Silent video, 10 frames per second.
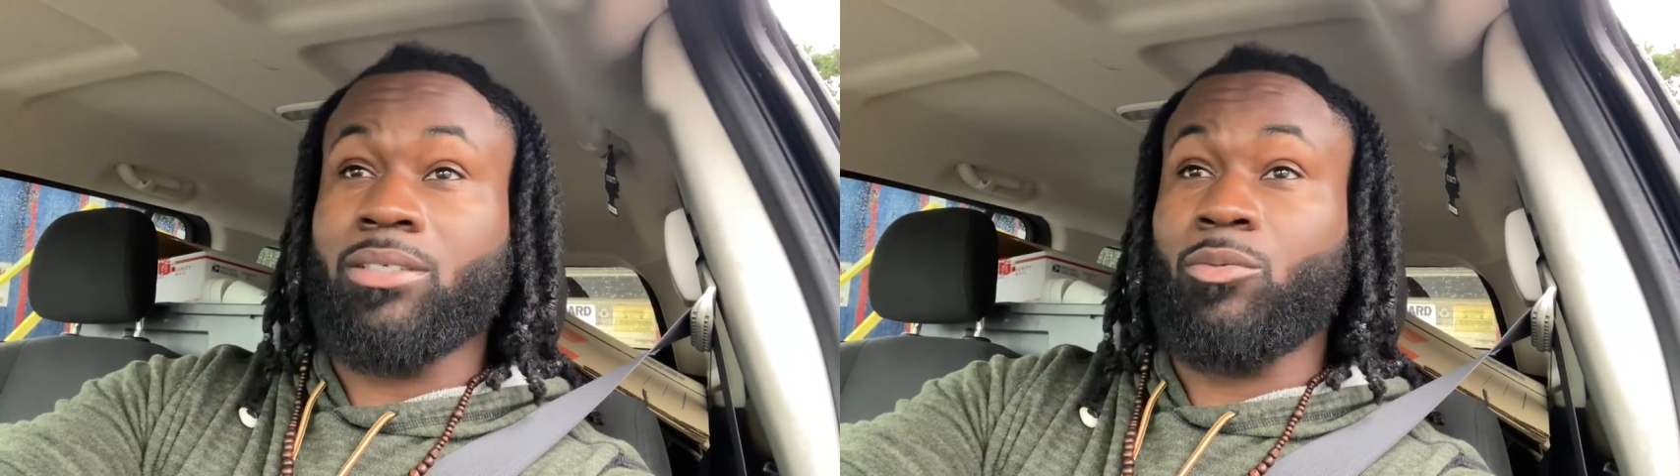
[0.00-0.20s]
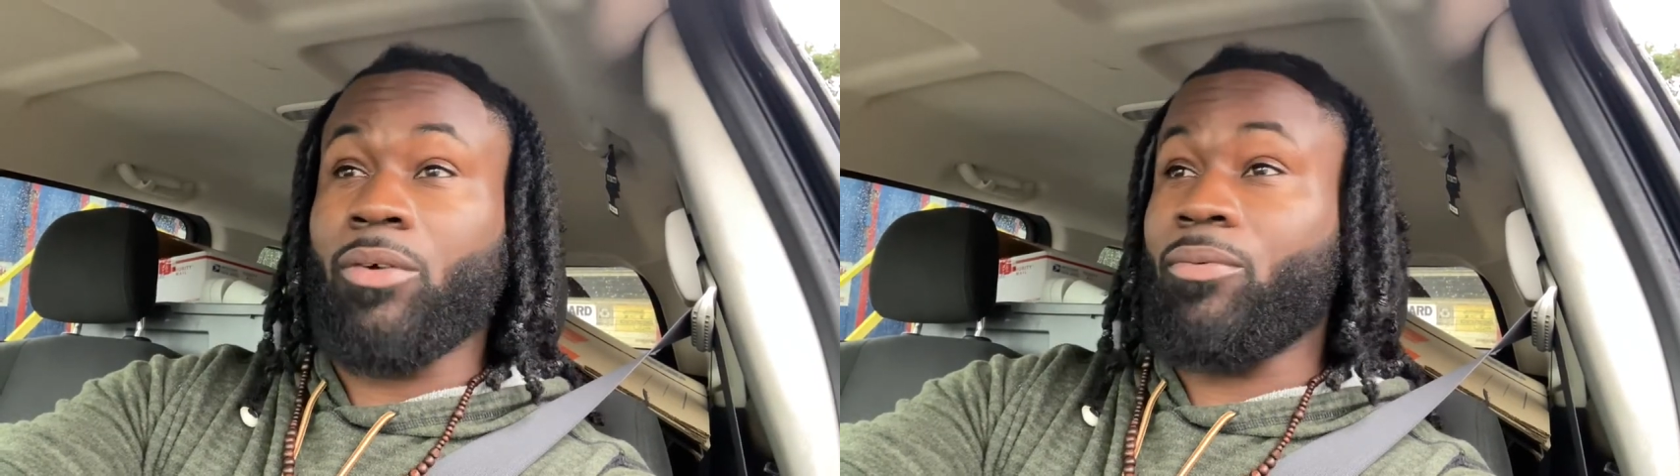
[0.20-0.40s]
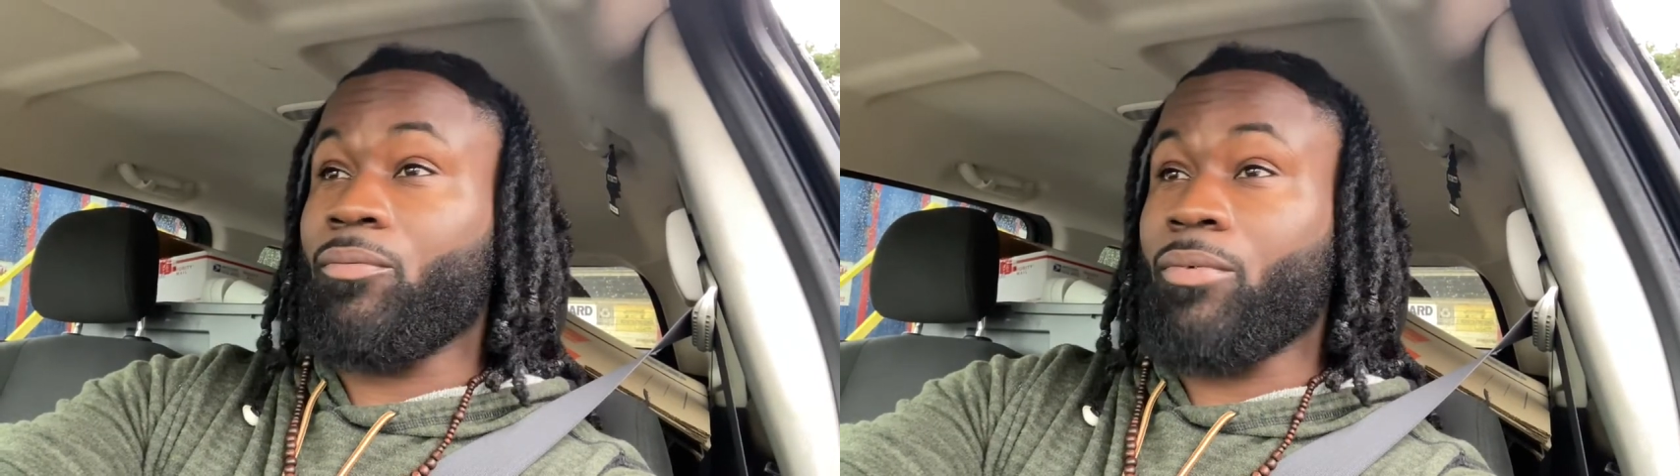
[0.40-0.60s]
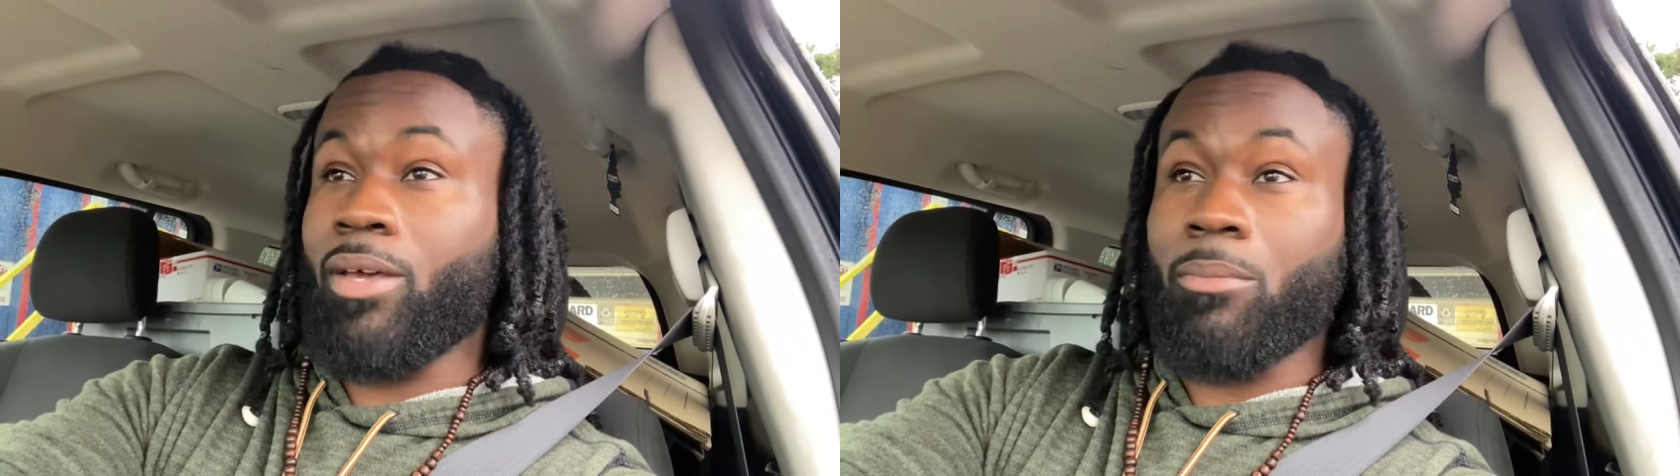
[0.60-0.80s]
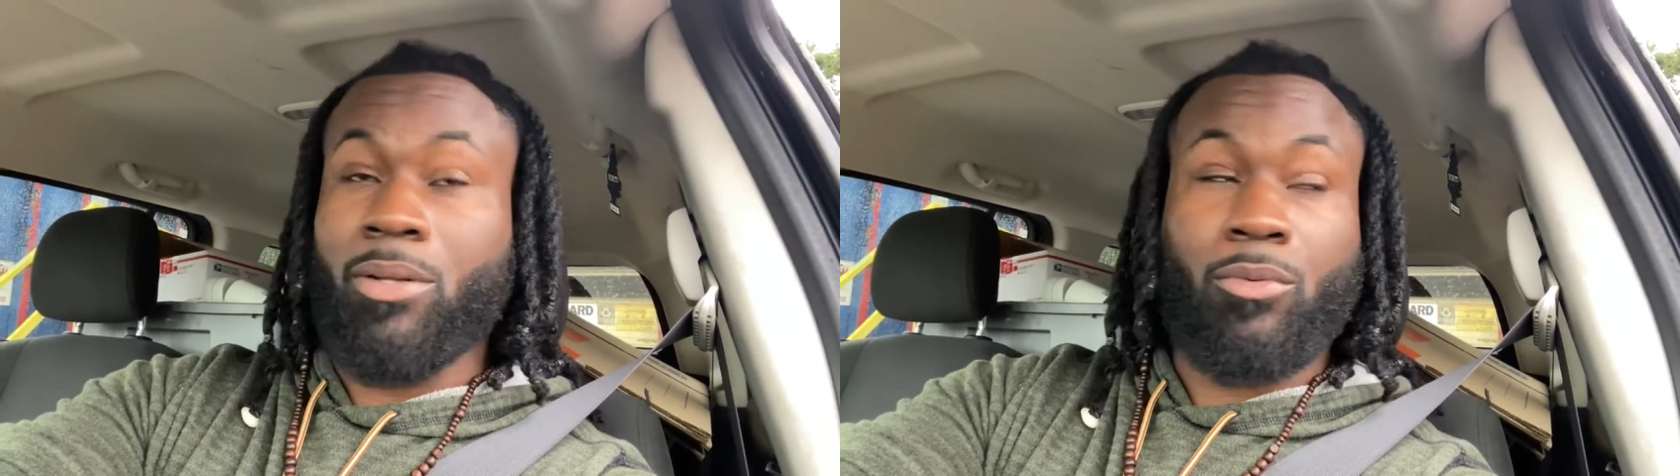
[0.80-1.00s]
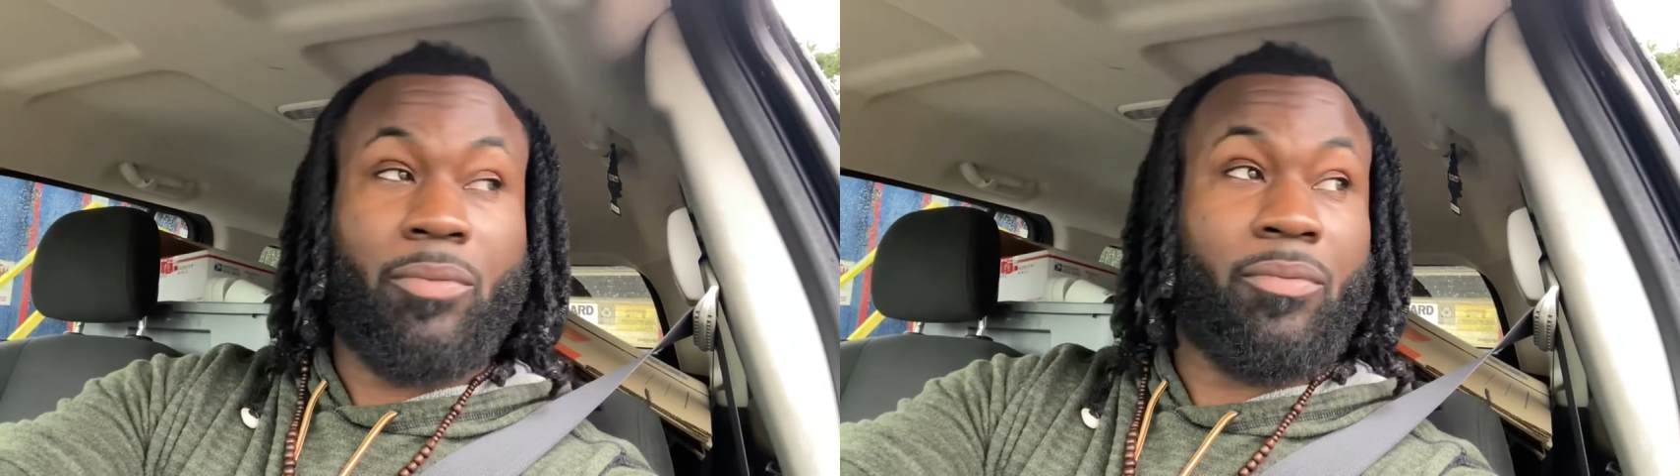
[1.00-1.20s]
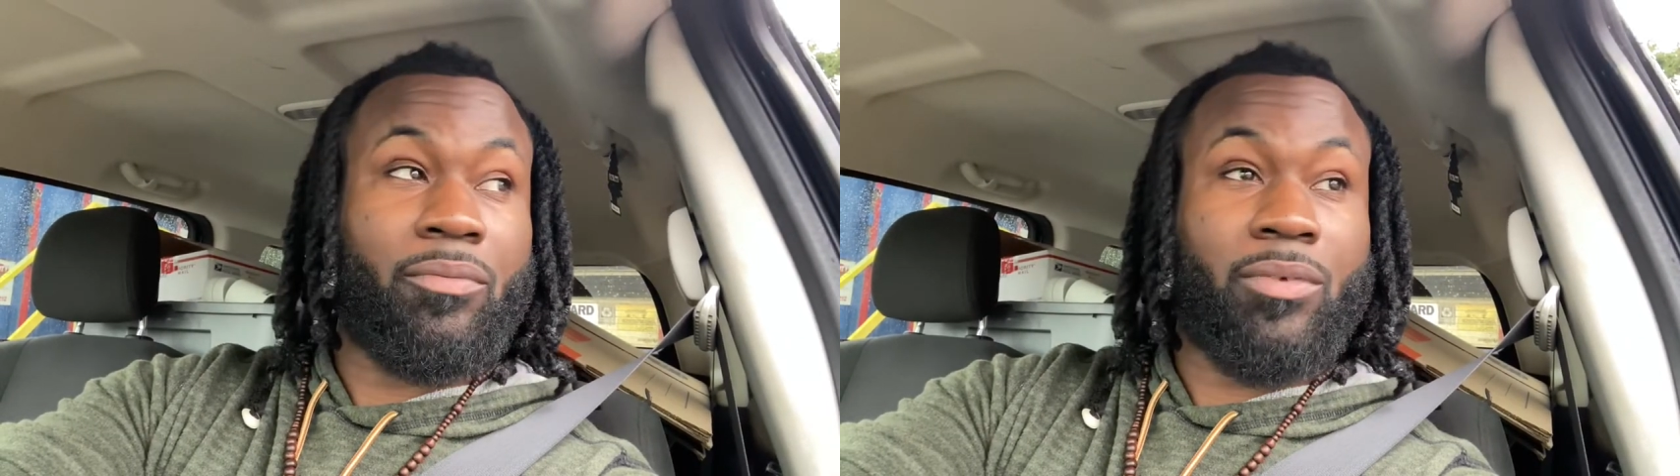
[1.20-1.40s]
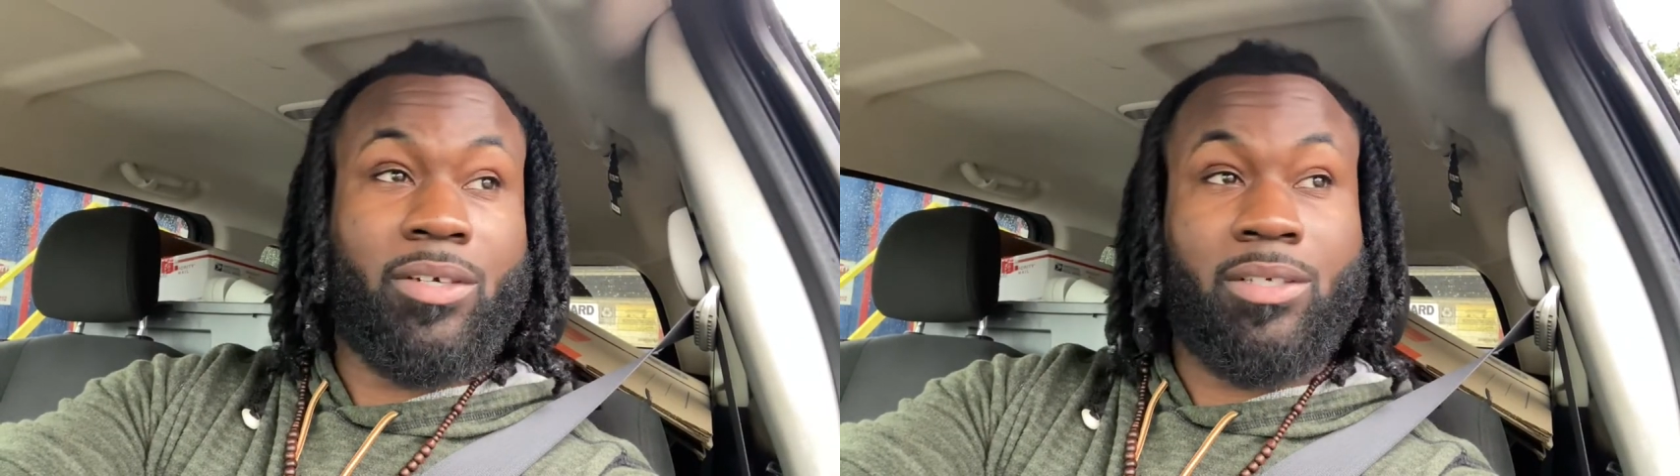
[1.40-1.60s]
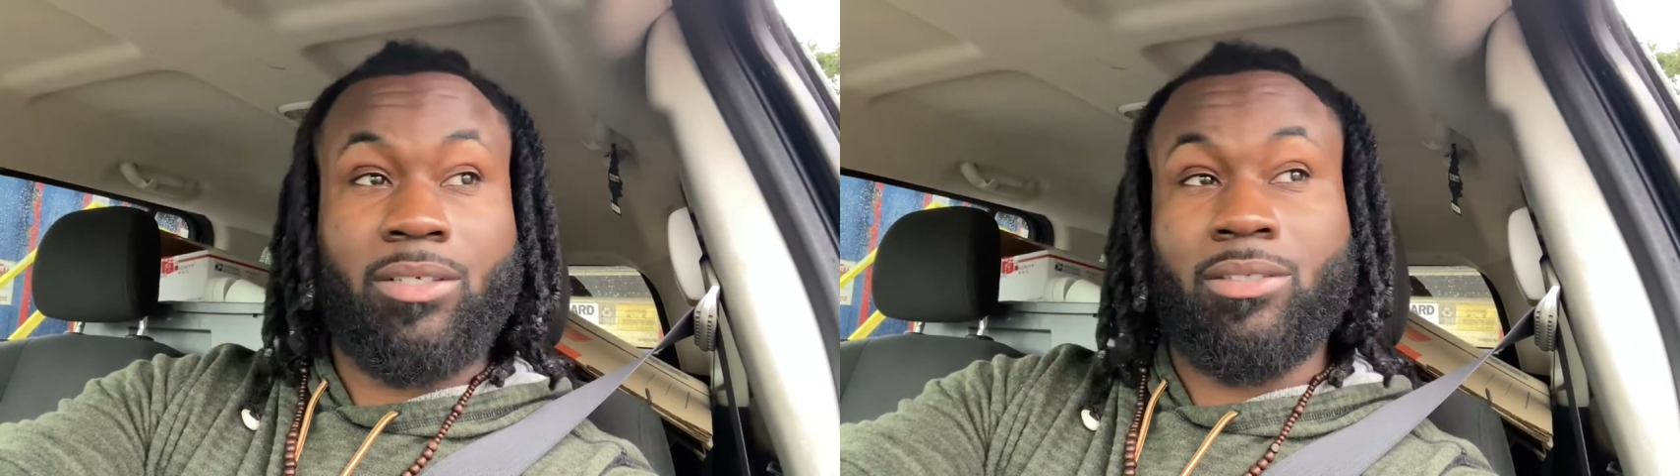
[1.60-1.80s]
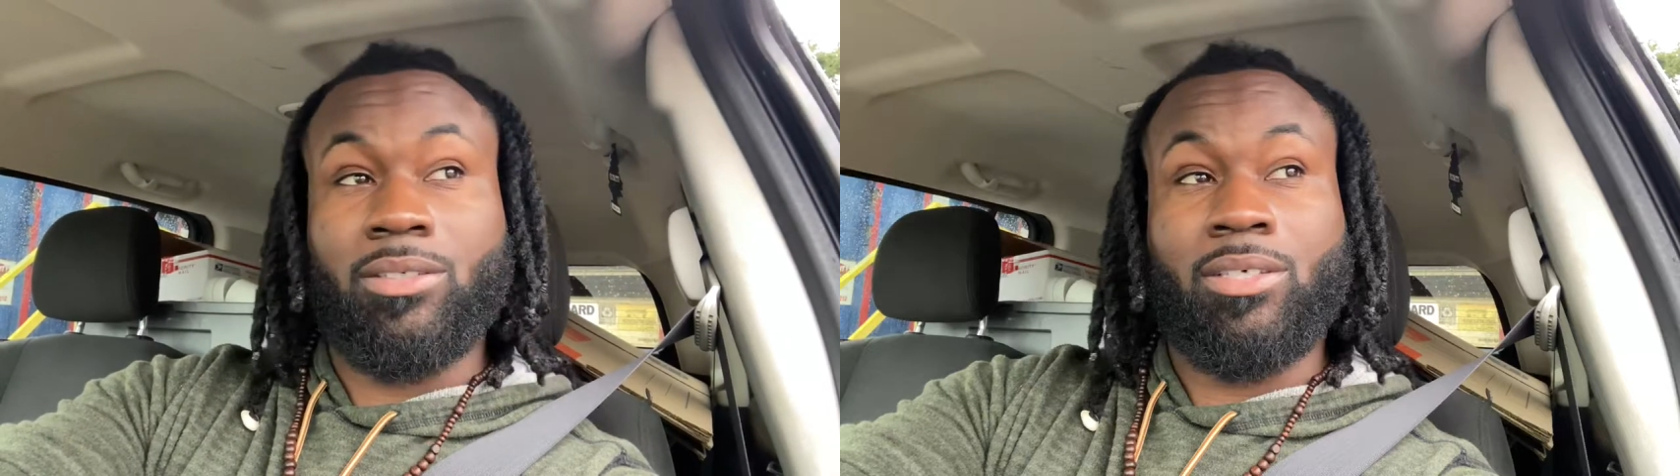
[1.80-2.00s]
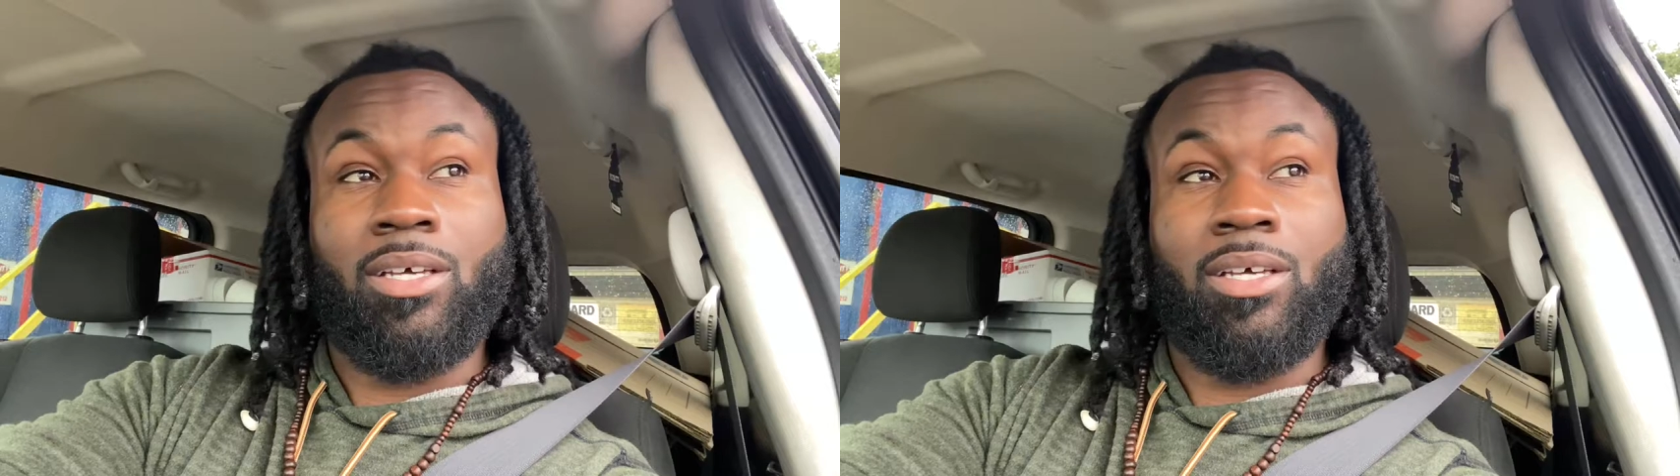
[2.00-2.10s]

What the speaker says: away from family, away from friends.